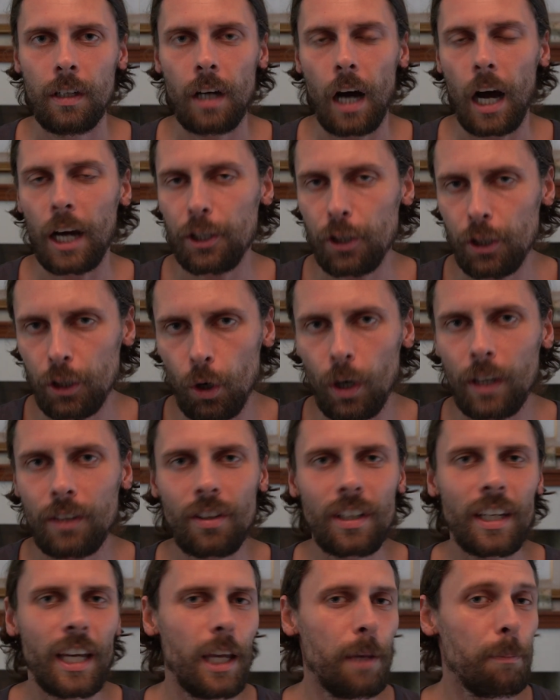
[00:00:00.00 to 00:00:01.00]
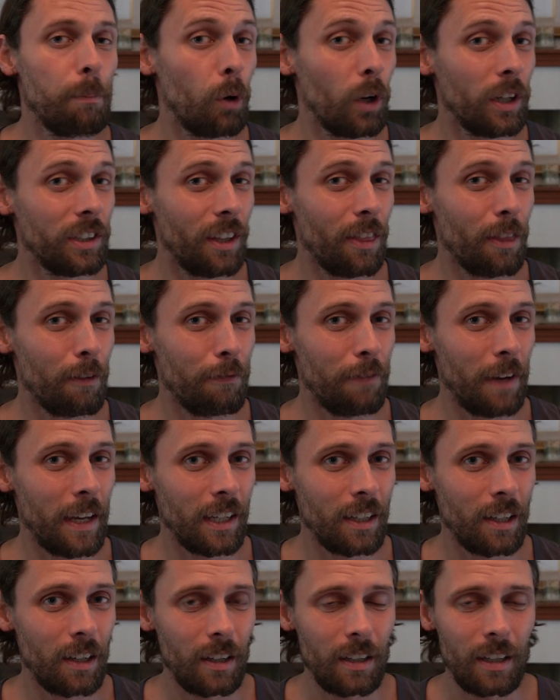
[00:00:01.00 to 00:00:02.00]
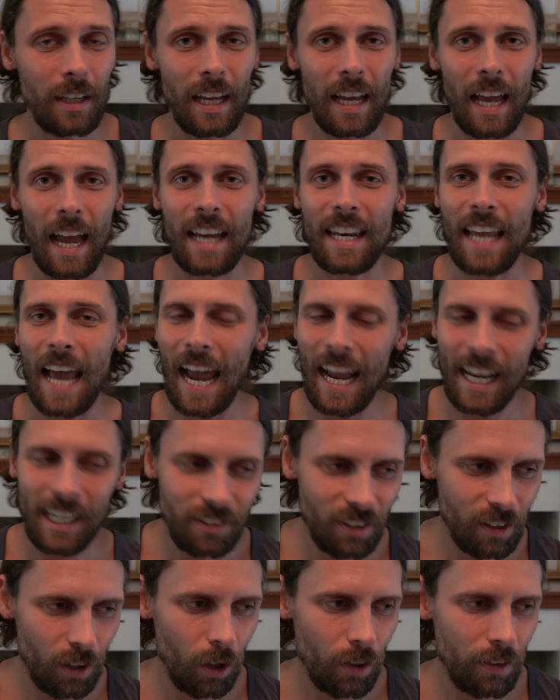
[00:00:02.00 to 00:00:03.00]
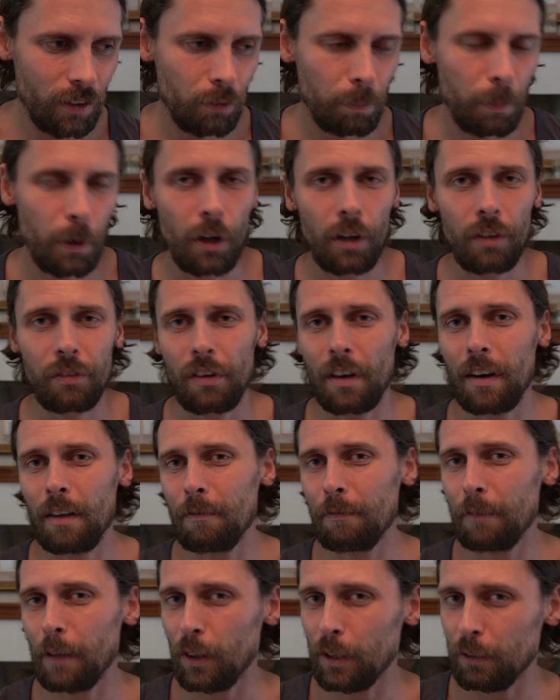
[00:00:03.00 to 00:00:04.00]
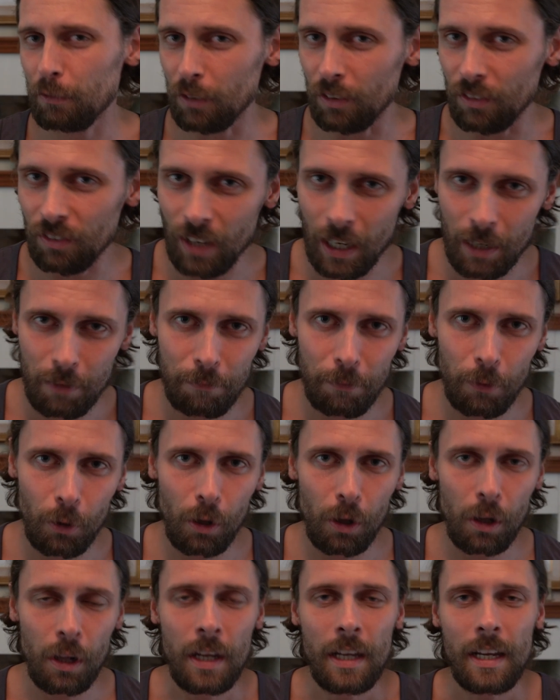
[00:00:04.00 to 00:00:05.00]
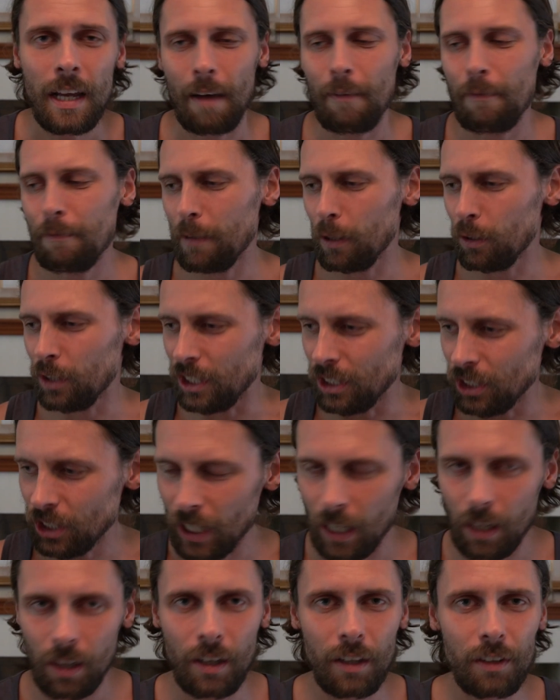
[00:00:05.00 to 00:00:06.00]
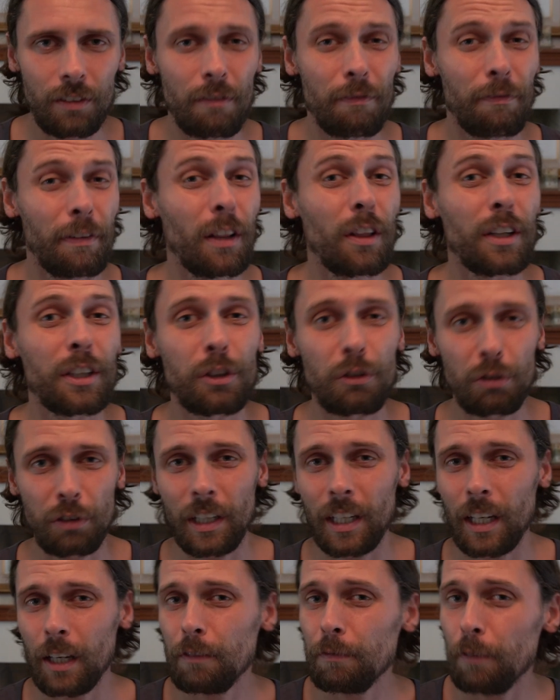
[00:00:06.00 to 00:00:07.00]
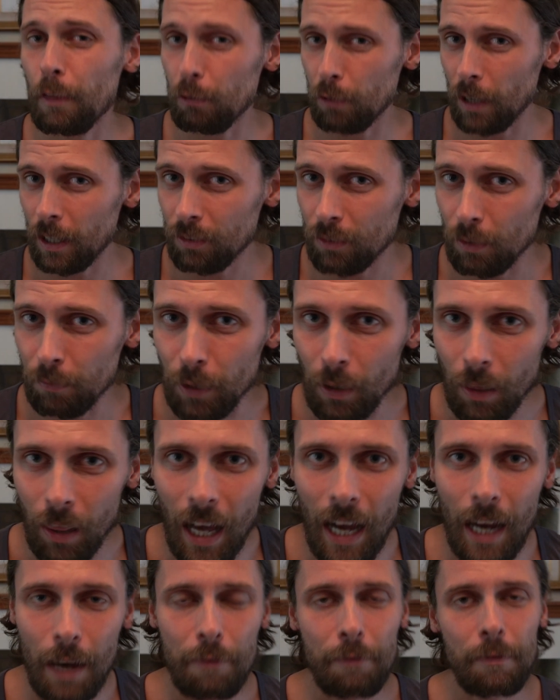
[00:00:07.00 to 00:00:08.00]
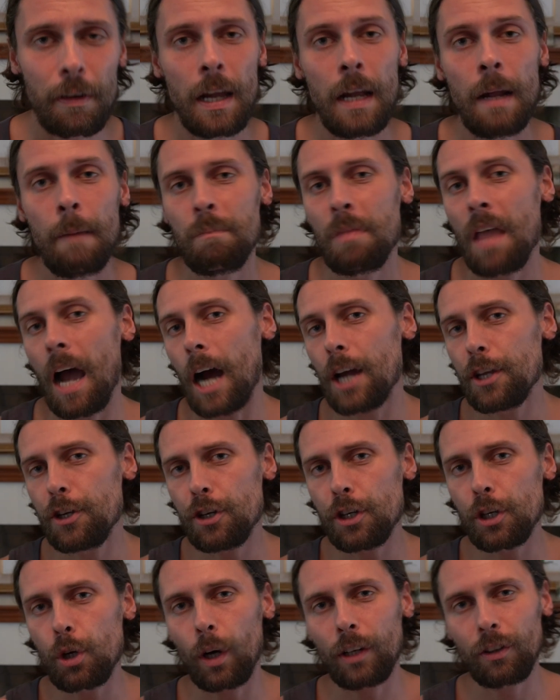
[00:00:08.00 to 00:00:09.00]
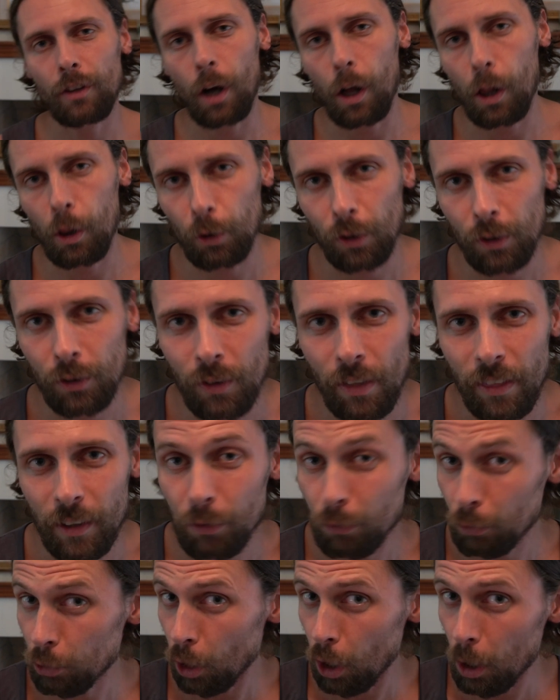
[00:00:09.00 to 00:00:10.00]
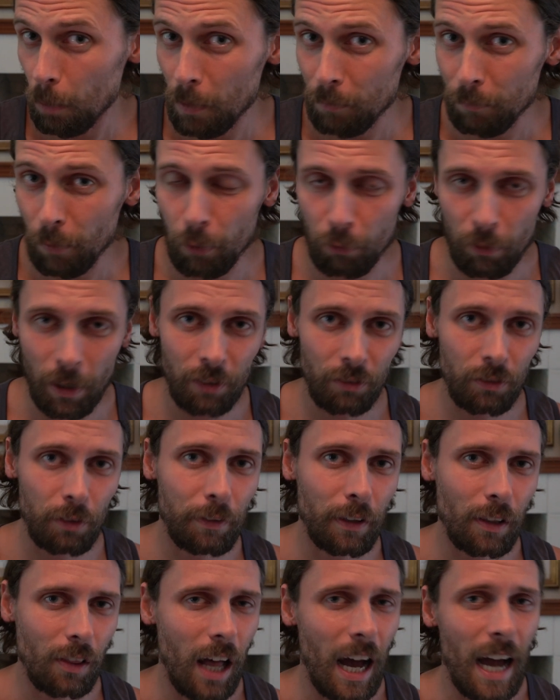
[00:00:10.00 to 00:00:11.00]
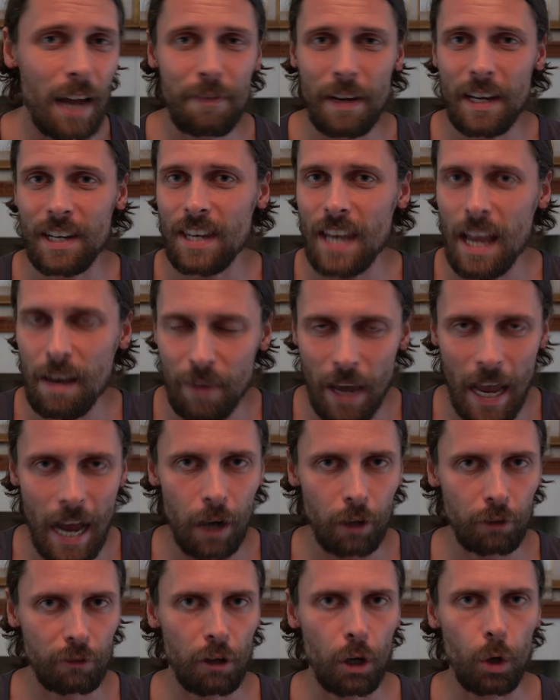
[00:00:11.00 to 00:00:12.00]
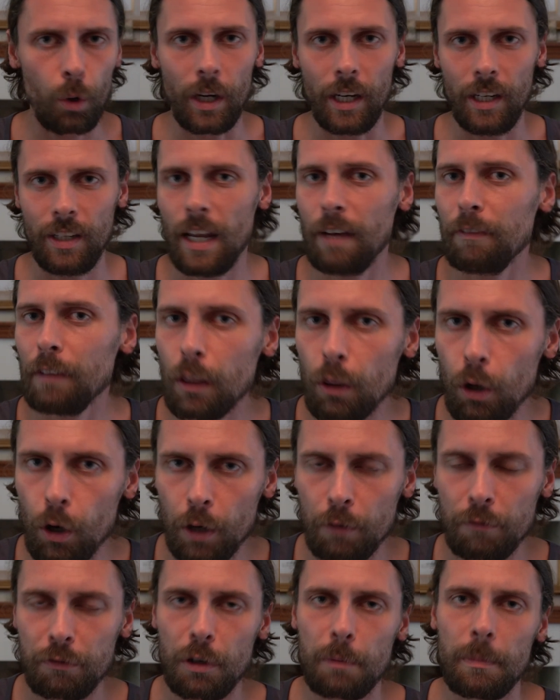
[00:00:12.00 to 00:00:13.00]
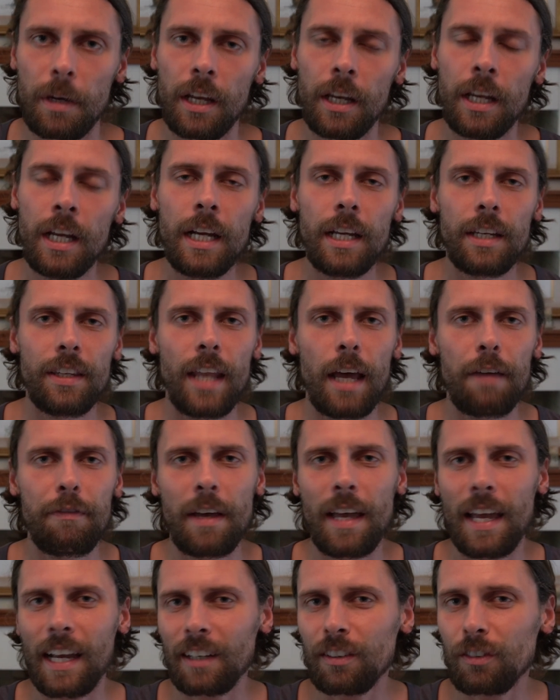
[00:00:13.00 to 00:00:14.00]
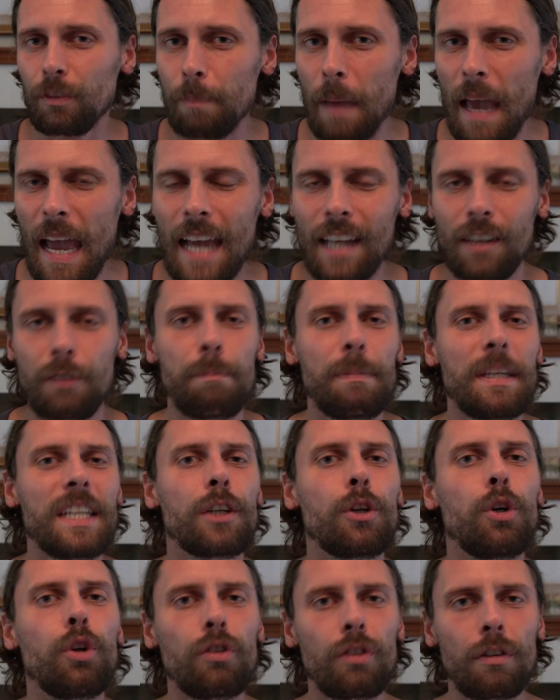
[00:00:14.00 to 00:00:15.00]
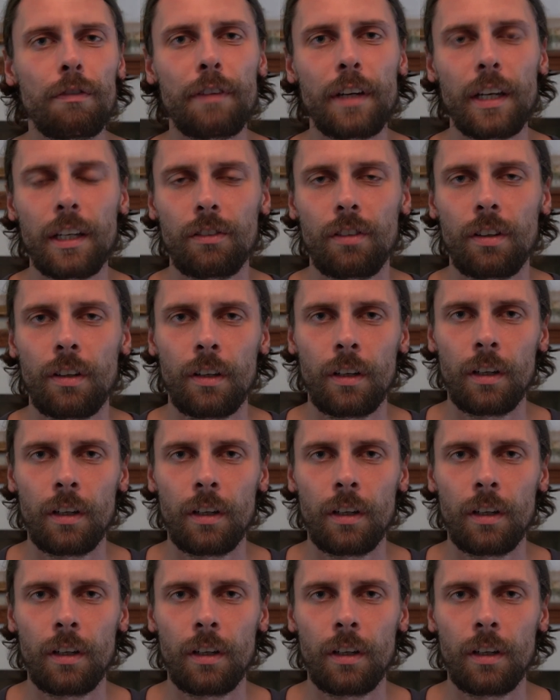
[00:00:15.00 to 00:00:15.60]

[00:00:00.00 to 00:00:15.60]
Are you going to keep pointing the finger and hating on this person and feeling resentful and feeling jealous and feeling triggered for the rest of your life? Are you going to hold on to this trauma for the rest of your life and never outgrow it, never learn from it, never expand because of it?